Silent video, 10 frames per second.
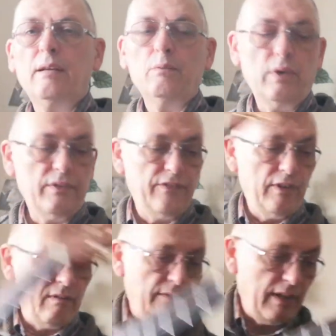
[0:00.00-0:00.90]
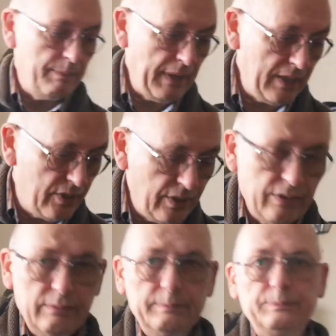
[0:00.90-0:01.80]
one form of
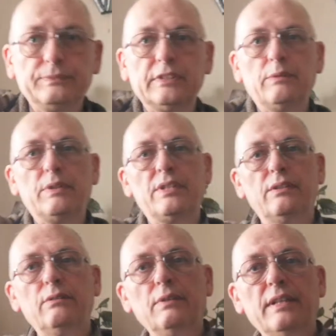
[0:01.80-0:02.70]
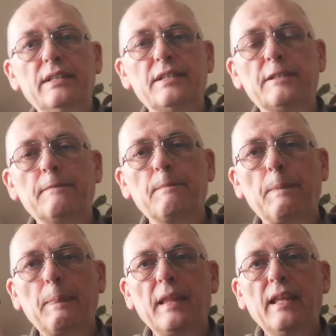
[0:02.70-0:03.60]
arpeggio that we do is
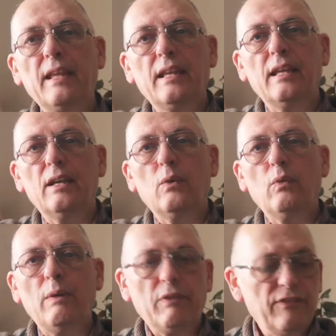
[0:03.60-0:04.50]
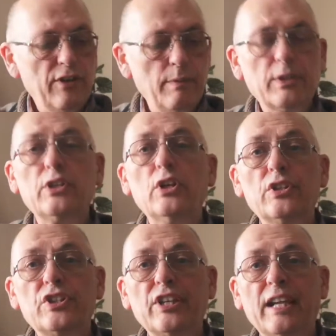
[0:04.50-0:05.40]
where we form a
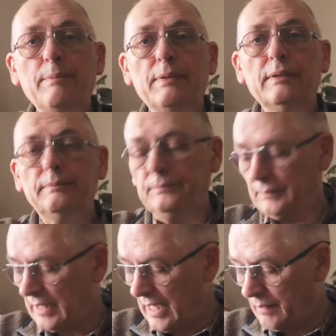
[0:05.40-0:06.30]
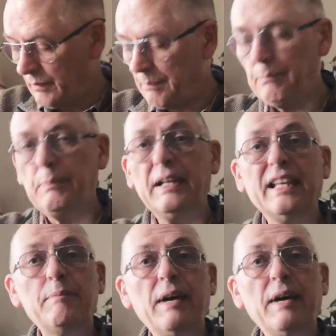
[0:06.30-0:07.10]
chord shape and we play a